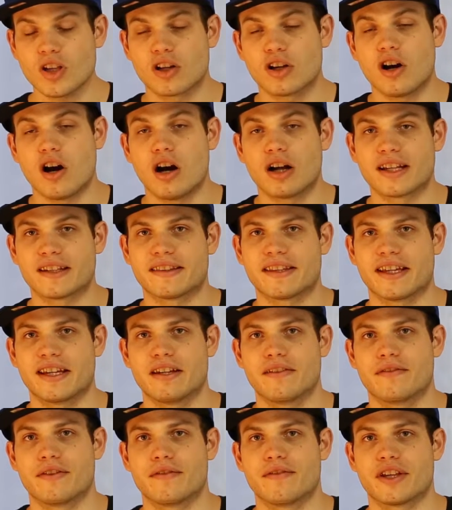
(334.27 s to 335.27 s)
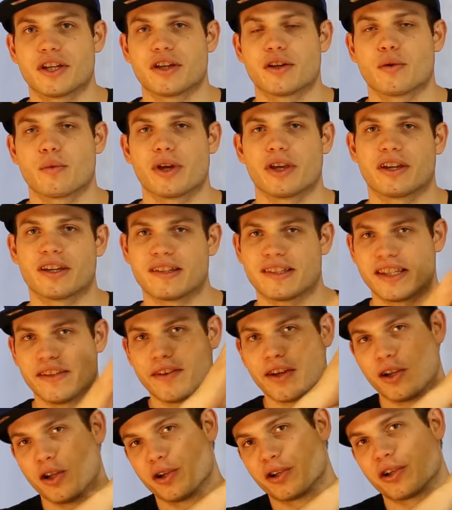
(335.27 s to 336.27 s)
card at the end of the video where you can see
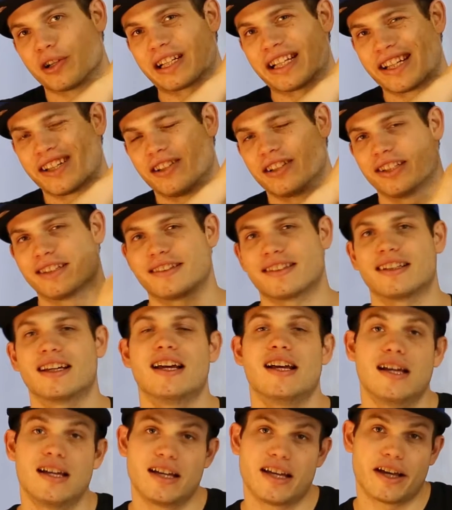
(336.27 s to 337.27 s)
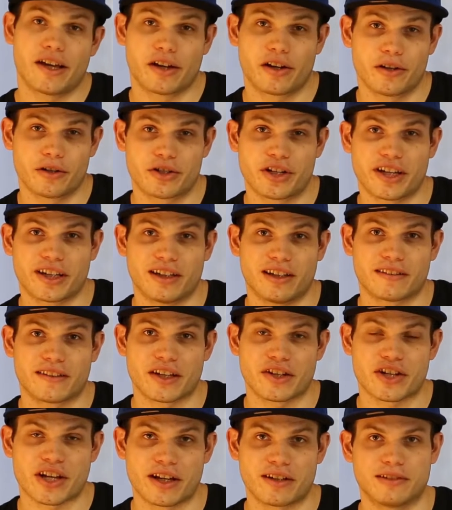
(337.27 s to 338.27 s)
their logo, click on it and go check out
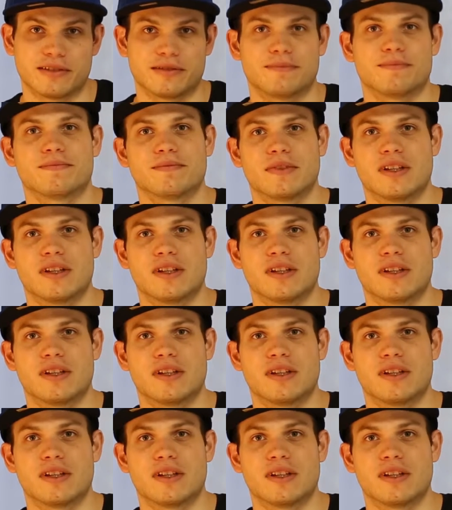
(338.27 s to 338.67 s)
their channel.